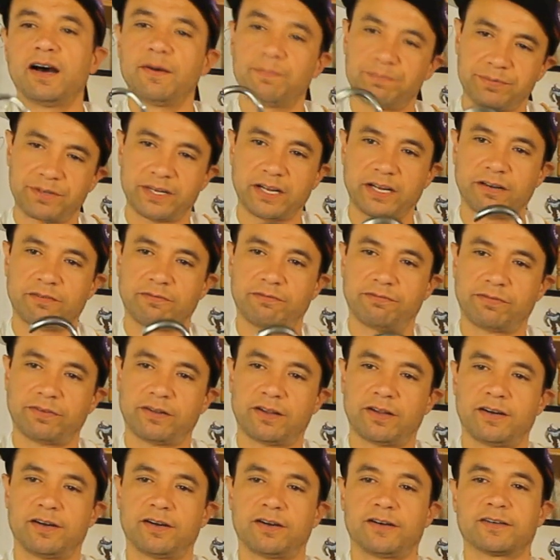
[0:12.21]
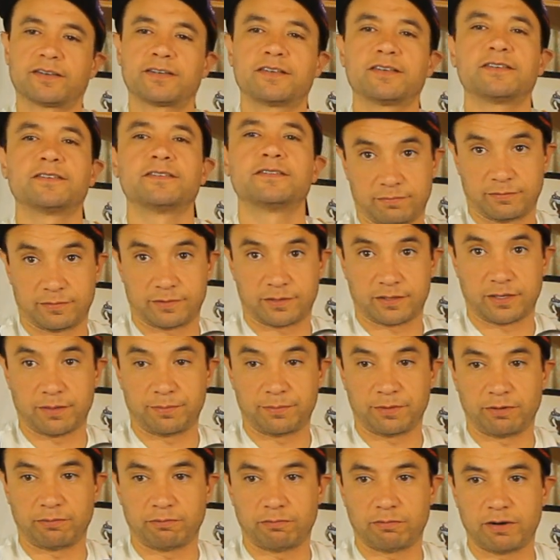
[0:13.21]
update vlog
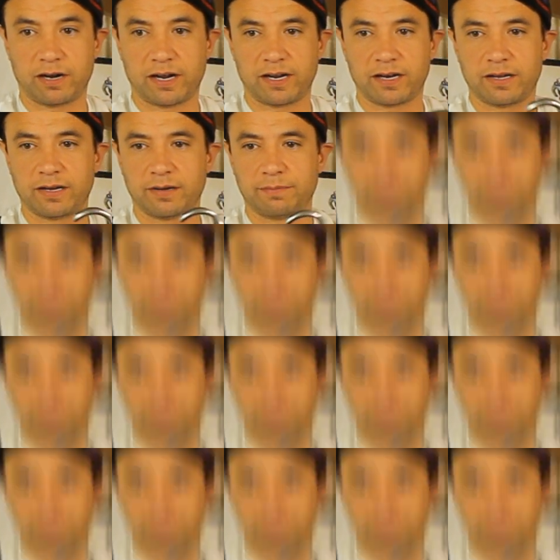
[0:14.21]
coming right